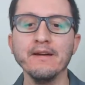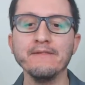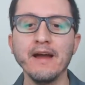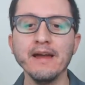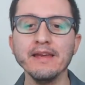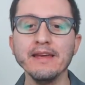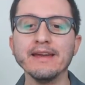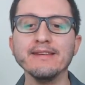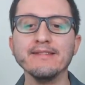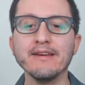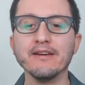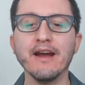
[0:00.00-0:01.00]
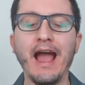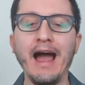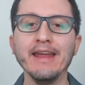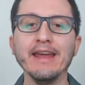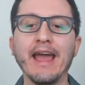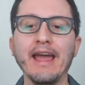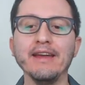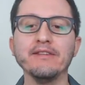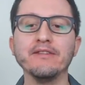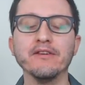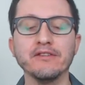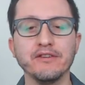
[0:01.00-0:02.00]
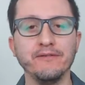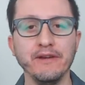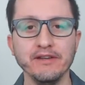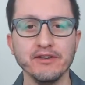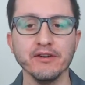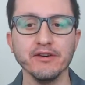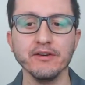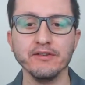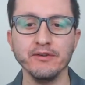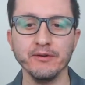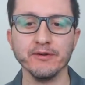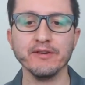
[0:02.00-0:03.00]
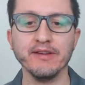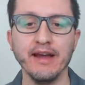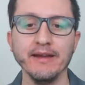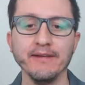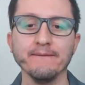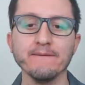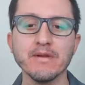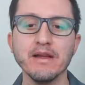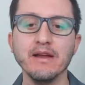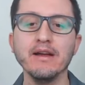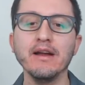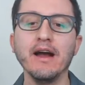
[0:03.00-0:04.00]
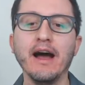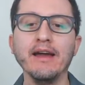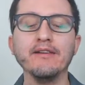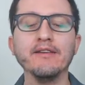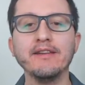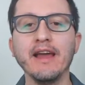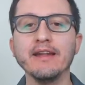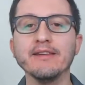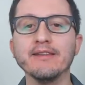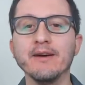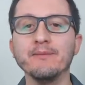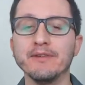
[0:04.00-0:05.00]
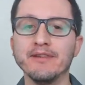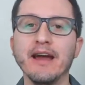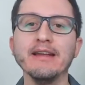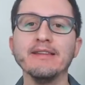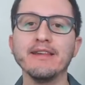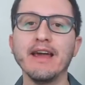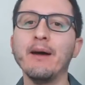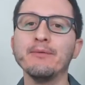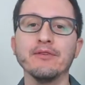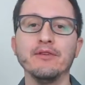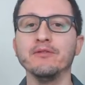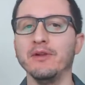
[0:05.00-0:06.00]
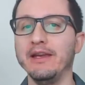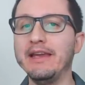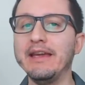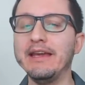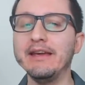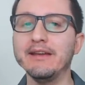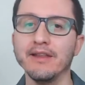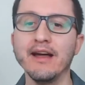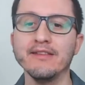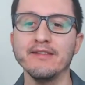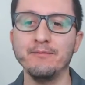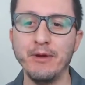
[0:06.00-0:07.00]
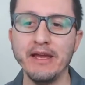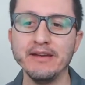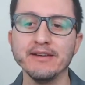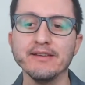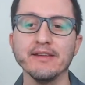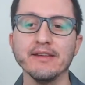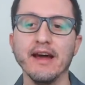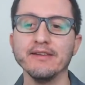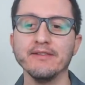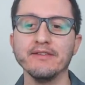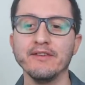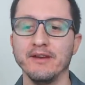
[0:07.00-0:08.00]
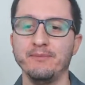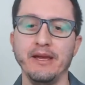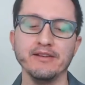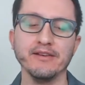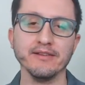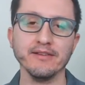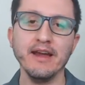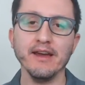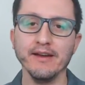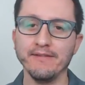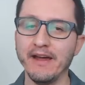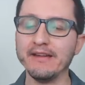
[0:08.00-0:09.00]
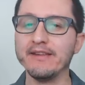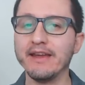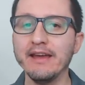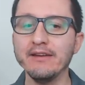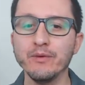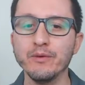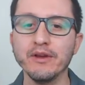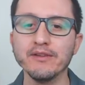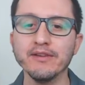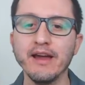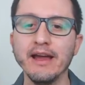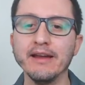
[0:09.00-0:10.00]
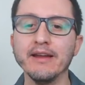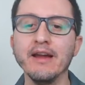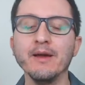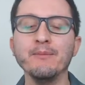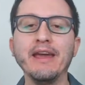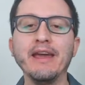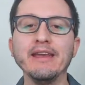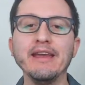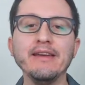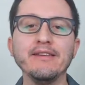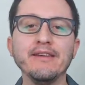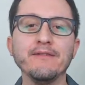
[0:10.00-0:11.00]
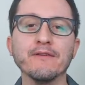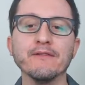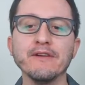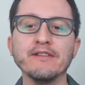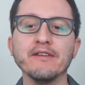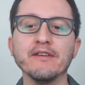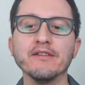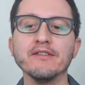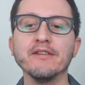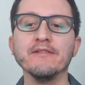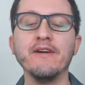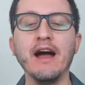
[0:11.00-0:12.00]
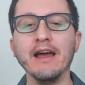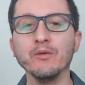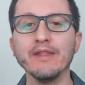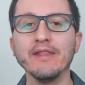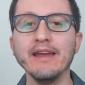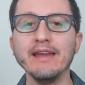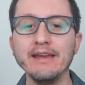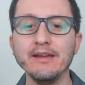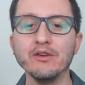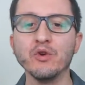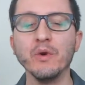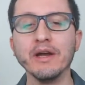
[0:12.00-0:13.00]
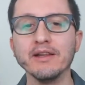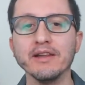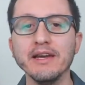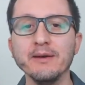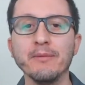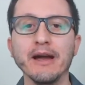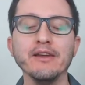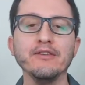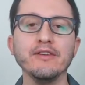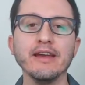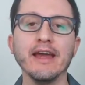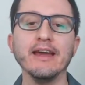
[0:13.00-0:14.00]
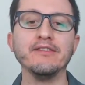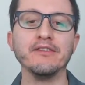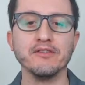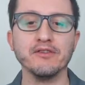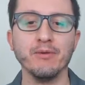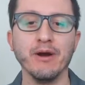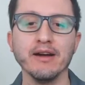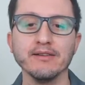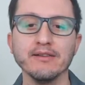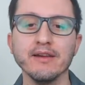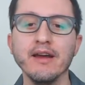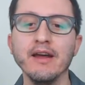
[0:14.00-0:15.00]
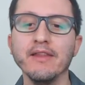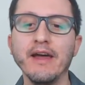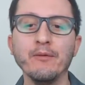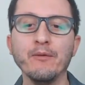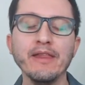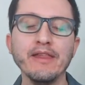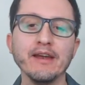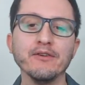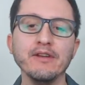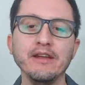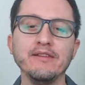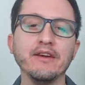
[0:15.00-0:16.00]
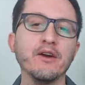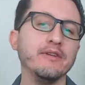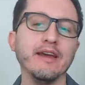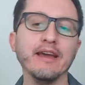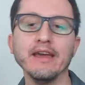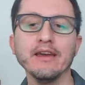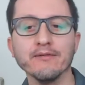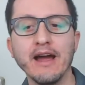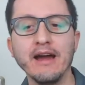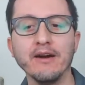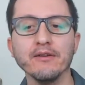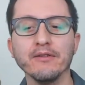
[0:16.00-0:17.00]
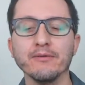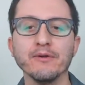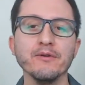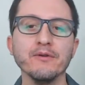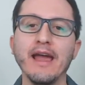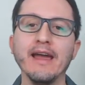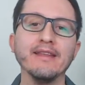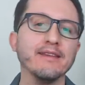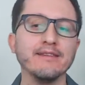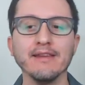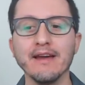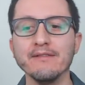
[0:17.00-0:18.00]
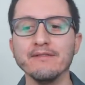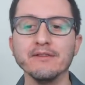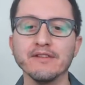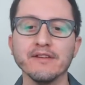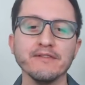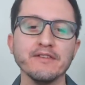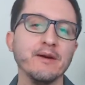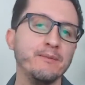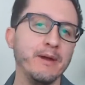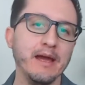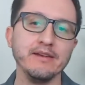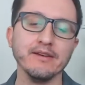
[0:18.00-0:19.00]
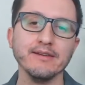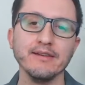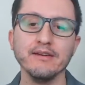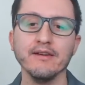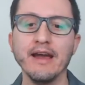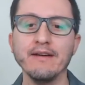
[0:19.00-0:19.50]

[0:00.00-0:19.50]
Finally, consider adding a search feature to your site. I understand some sites absolutely need lots of pages and lots of subpages. If that's the case with your site, make it easy for visitors to find what they need quickly by using a search box. That way they don't need to go digging around through endless levels of subpages in your